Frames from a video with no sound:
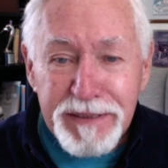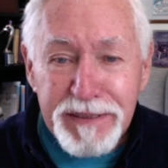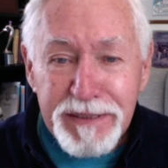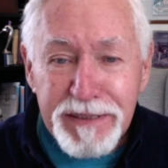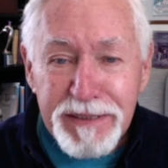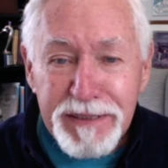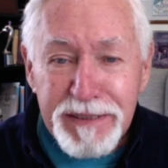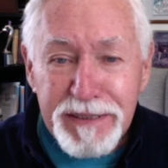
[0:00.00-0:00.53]

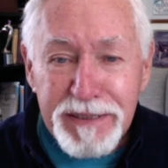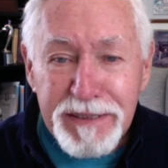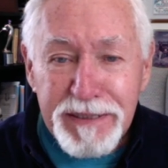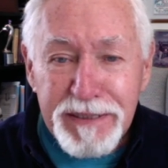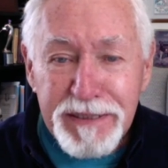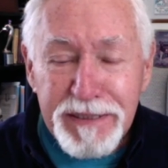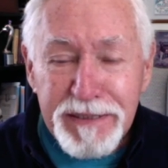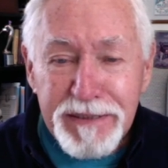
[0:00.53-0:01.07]

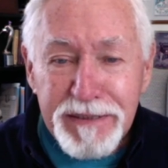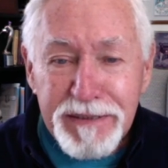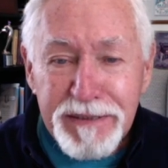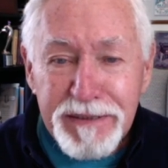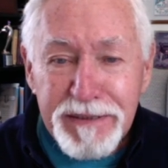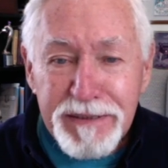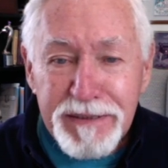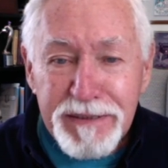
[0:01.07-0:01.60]

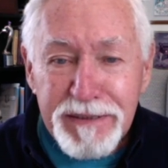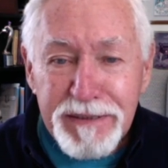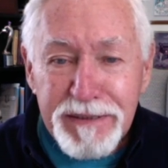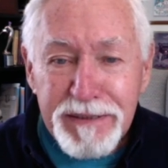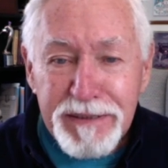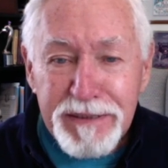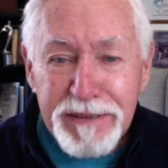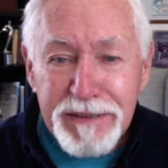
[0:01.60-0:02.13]

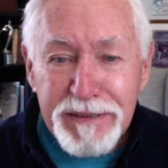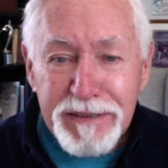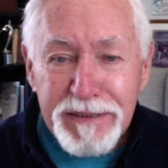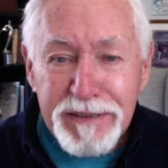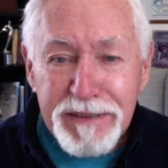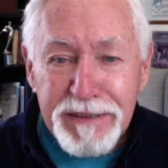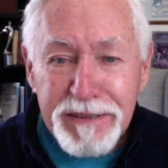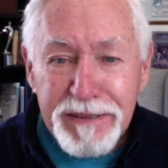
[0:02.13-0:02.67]

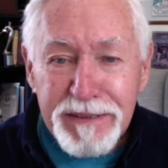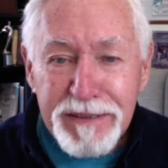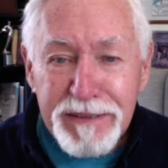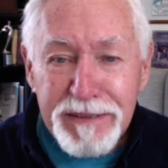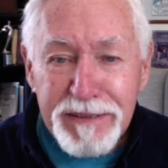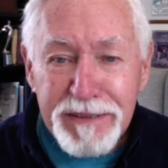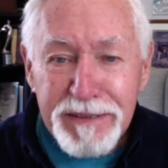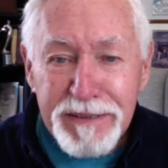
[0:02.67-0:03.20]

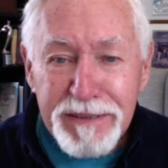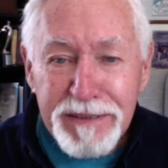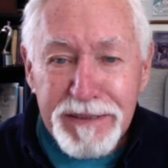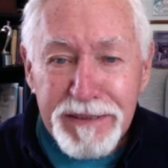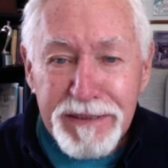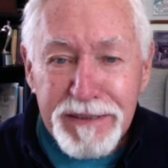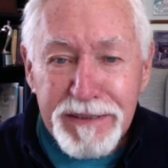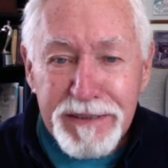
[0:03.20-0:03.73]

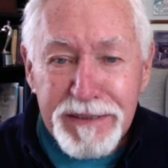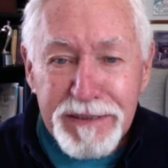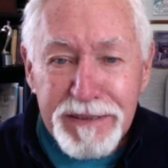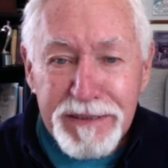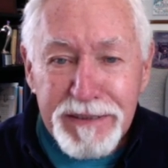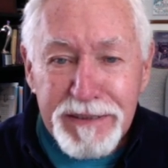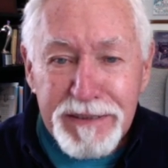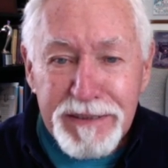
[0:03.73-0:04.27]

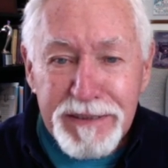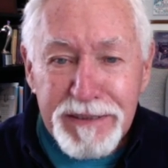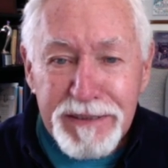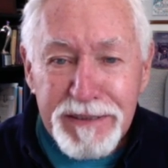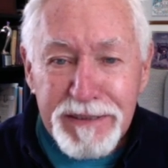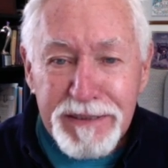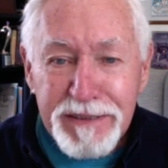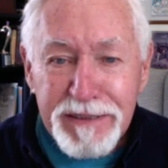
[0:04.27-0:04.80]

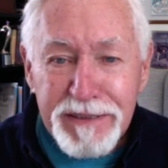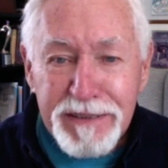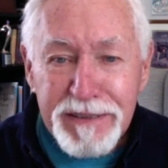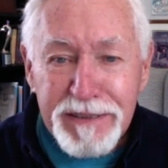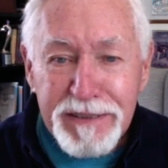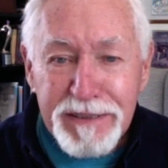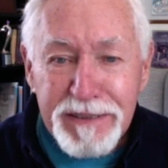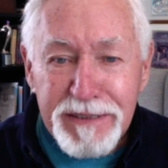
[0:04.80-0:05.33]

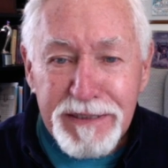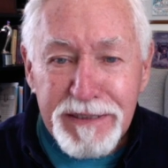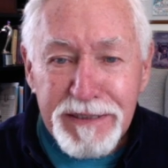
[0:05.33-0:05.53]
(not speaking)